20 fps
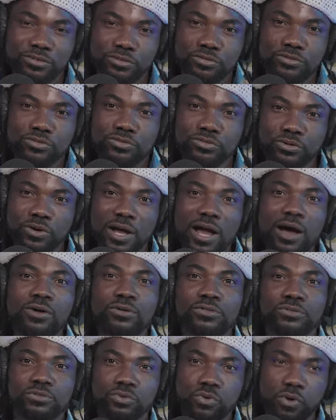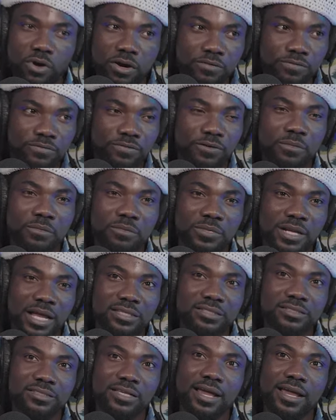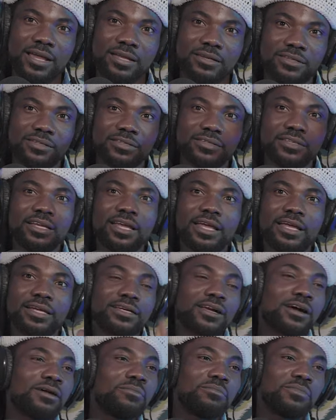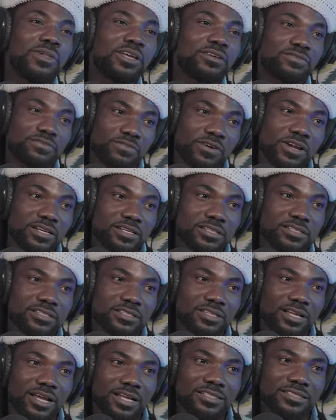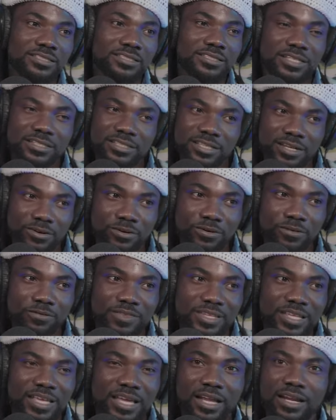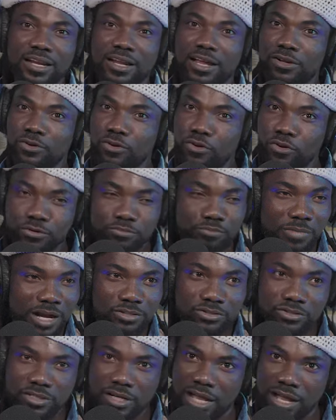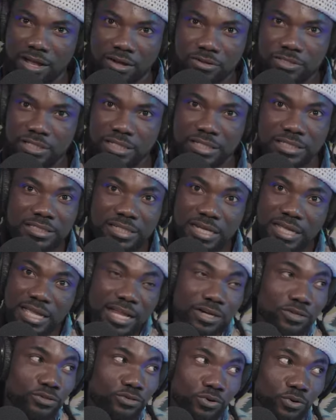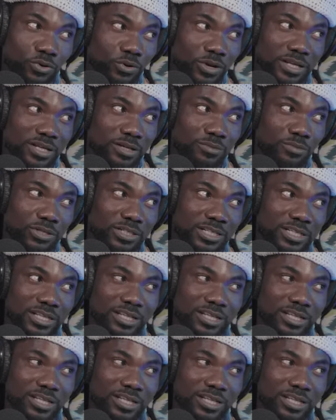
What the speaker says: You know, so I would walk from that side and come make friends at Tesano. And then I go back to the house, and it's like I don't know anybody.